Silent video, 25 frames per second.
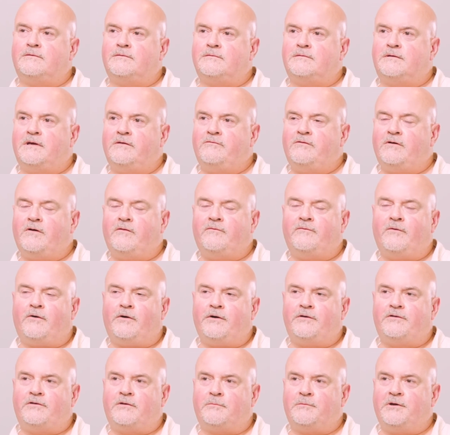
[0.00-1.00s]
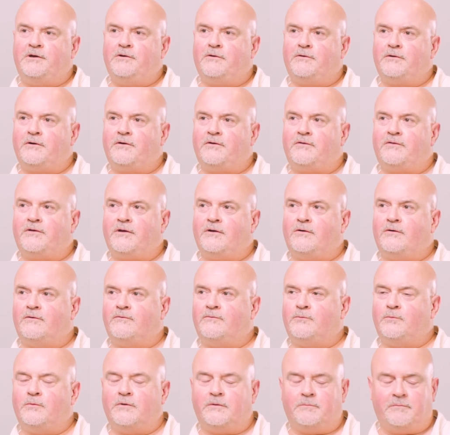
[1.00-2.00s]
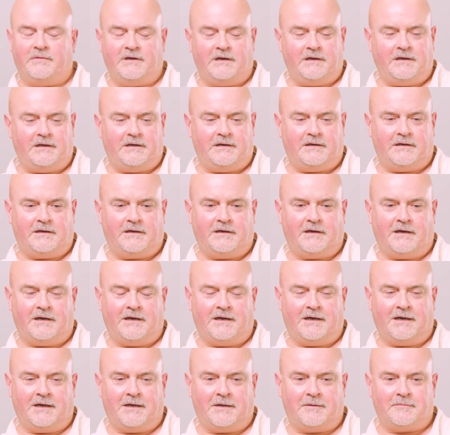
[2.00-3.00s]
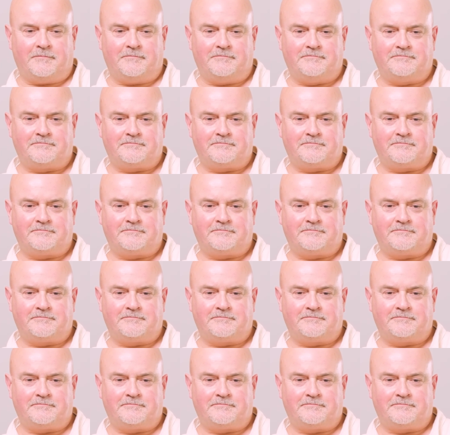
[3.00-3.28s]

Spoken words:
Giving advice to my younger self would be, I